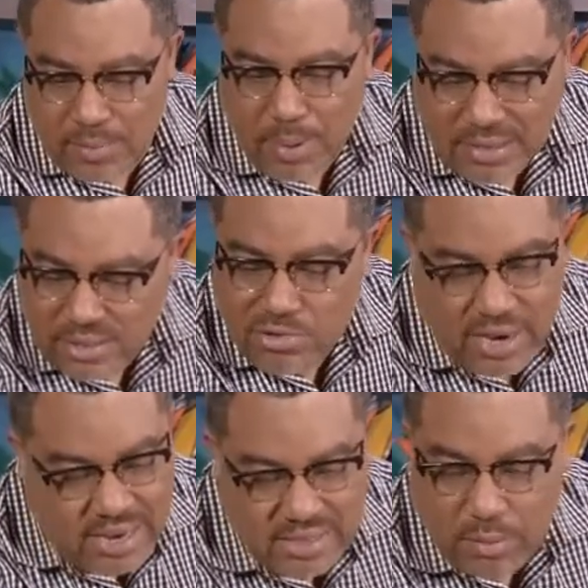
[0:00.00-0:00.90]
Pasta
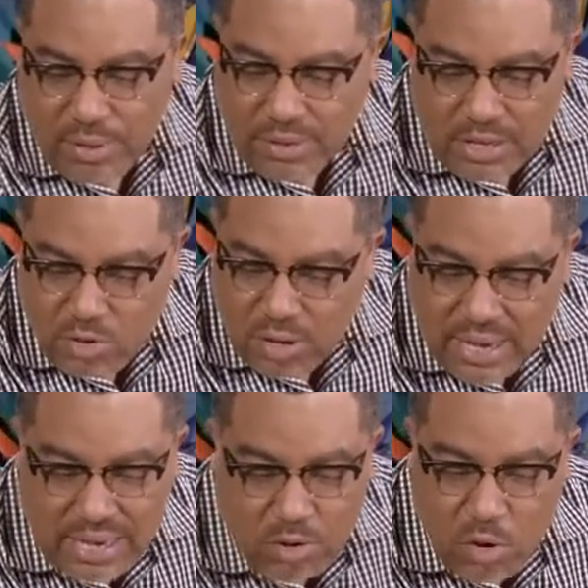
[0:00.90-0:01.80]
really is something that you can
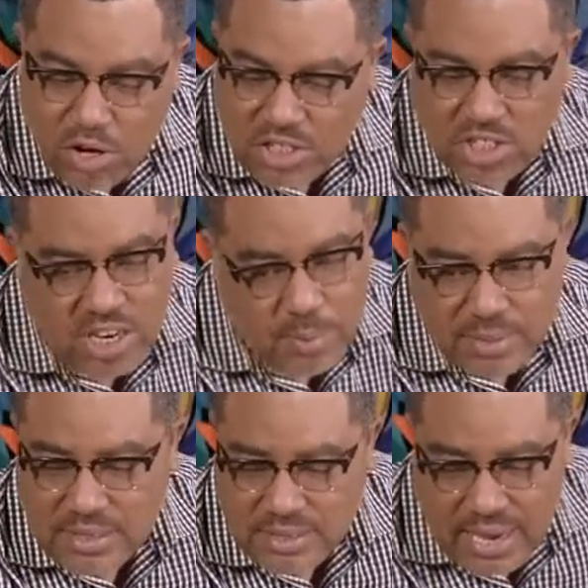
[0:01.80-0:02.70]
get in all shapes
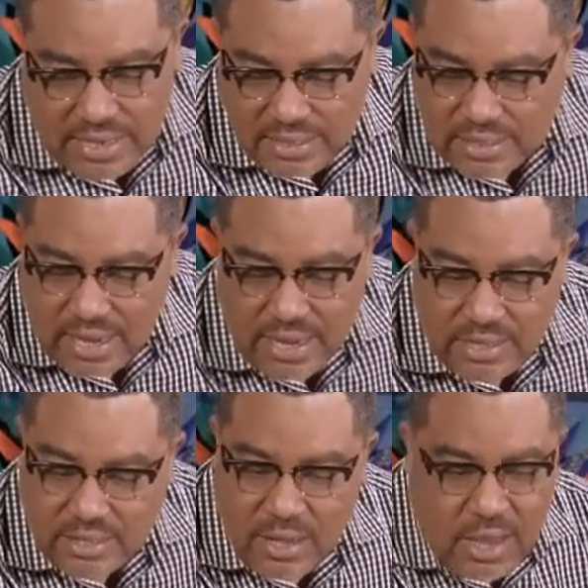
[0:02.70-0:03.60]
and sizes,
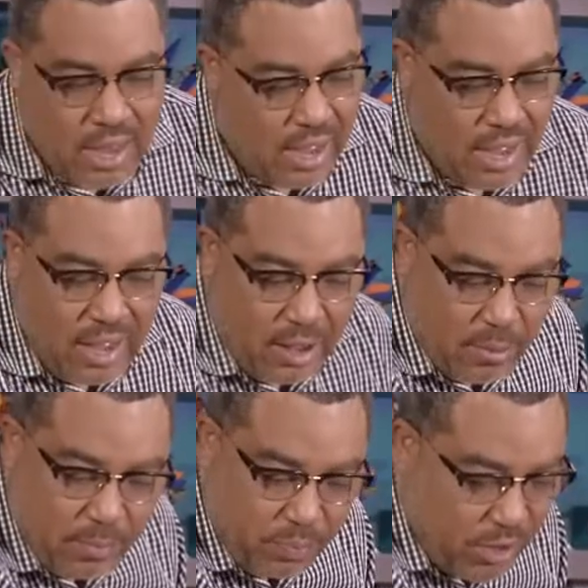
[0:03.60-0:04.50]
guys.
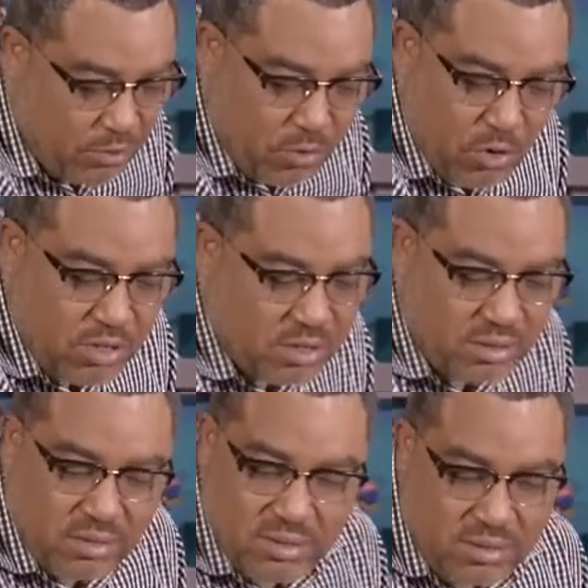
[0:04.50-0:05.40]
Of course,
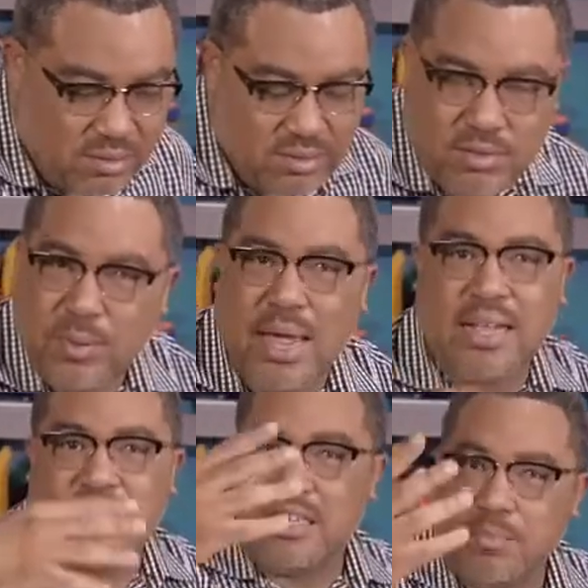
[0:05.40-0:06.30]

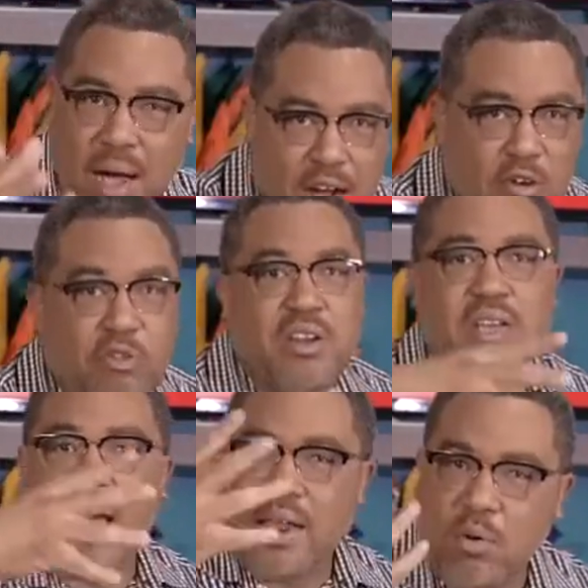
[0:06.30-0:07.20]
spaghetti, macaroni,
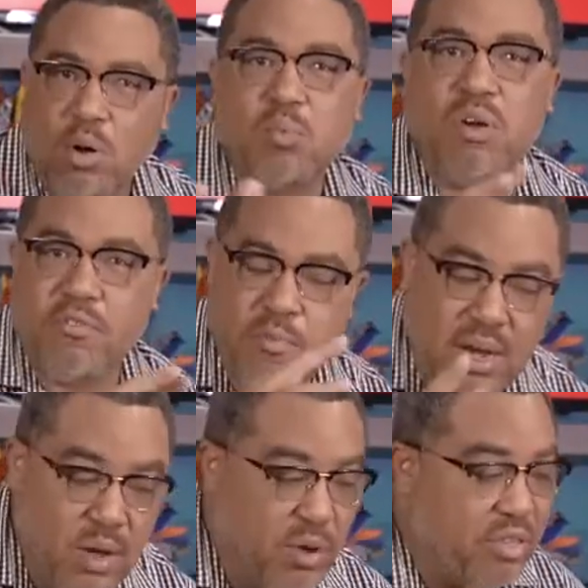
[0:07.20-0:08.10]
kind of what we're
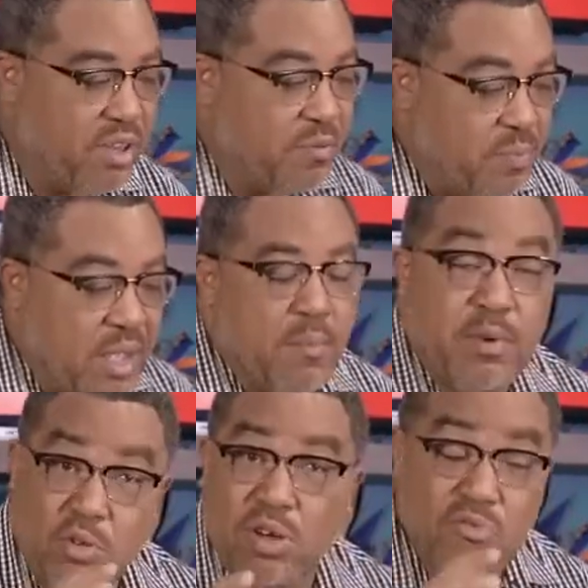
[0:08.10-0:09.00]
familiar with here.
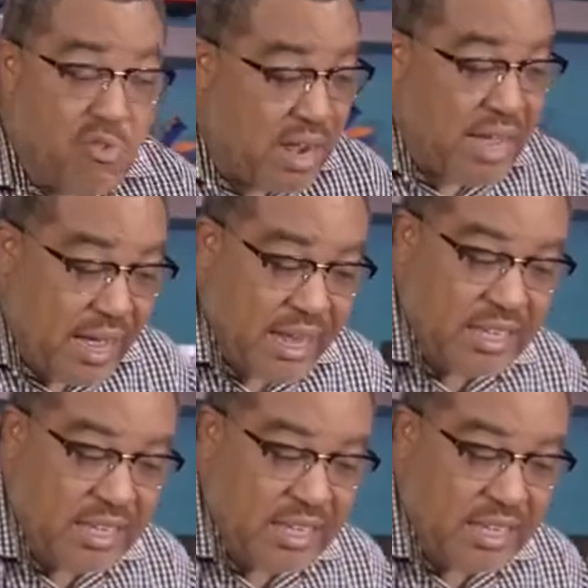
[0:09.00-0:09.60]
But you can really get